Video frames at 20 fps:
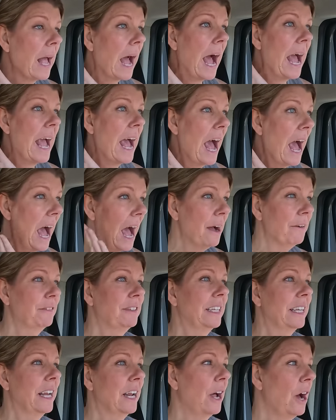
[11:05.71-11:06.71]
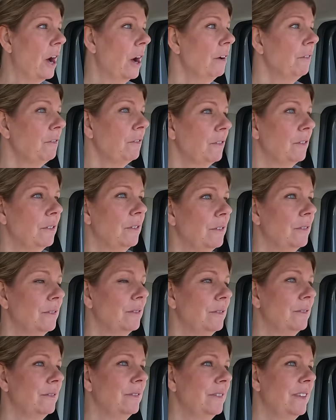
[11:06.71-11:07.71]
I have to get off
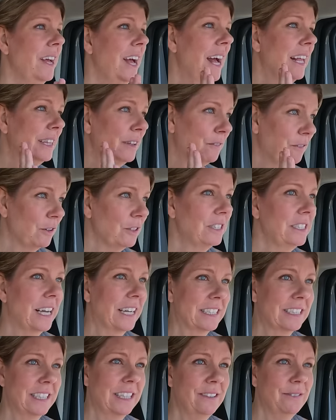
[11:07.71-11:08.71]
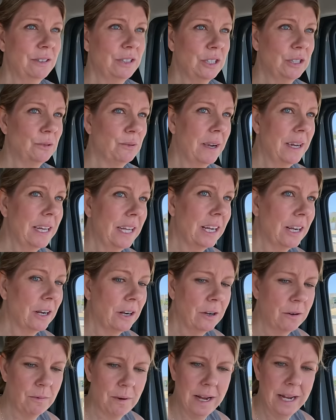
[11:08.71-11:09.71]
at the first exit, which is right
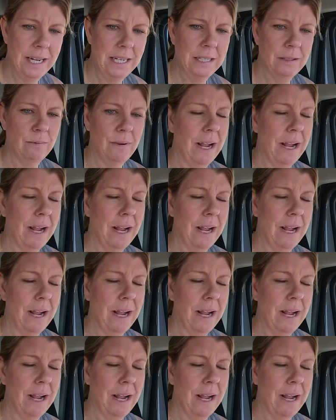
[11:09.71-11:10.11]
here, right?